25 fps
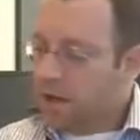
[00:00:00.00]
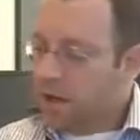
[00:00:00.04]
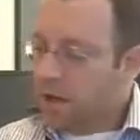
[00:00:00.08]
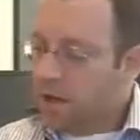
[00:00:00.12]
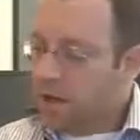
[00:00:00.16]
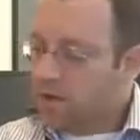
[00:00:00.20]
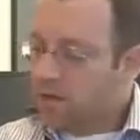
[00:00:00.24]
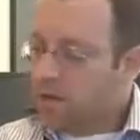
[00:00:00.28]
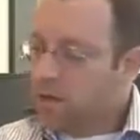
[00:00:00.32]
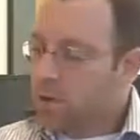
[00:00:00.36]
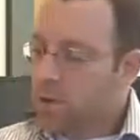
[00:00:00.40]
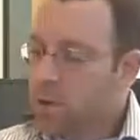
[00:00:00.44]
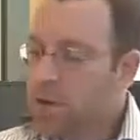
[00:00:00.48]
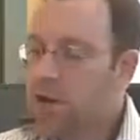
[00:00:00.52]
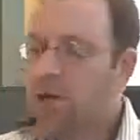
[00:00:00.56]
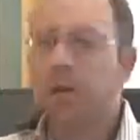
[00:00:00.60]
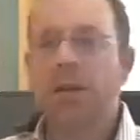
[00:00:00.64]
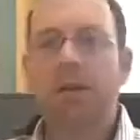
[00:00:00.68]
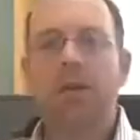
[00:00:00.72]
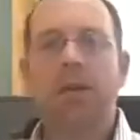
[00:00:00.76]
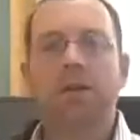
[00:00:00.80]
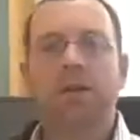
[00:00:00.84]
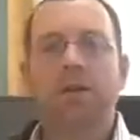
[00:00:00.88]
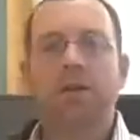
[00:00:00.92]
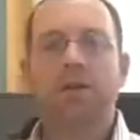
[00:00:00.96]
I also want
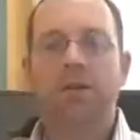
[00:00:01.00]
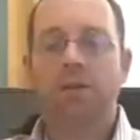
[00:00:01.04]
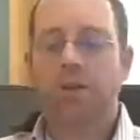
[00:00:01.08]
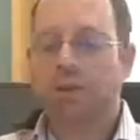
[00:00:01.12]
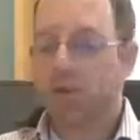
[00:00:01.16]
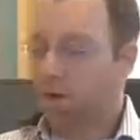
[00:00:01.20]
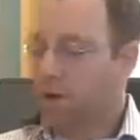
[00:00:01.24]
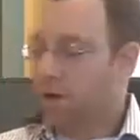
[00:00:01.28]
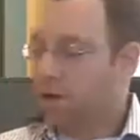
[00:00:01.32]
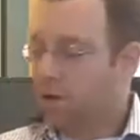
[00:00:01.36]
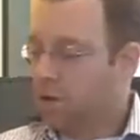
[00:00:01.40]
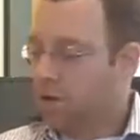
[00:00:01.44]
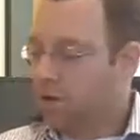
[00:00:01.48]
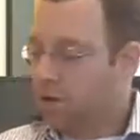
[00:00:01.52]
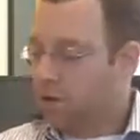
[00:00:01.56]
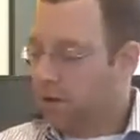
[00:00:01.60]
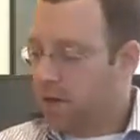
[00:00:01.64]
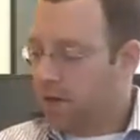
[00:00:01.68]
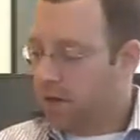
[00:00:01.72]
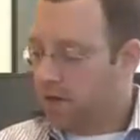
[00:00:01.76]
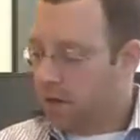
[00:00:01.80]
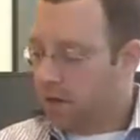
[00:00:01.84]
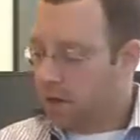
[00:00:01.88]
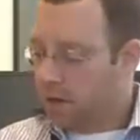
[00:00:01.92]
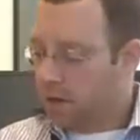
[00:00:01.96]
to let you know
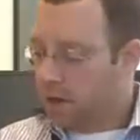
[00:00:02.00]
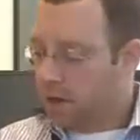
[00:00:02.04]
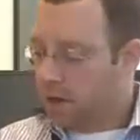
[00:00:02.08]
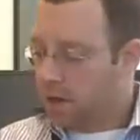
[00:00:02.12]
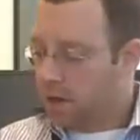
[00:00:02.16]
that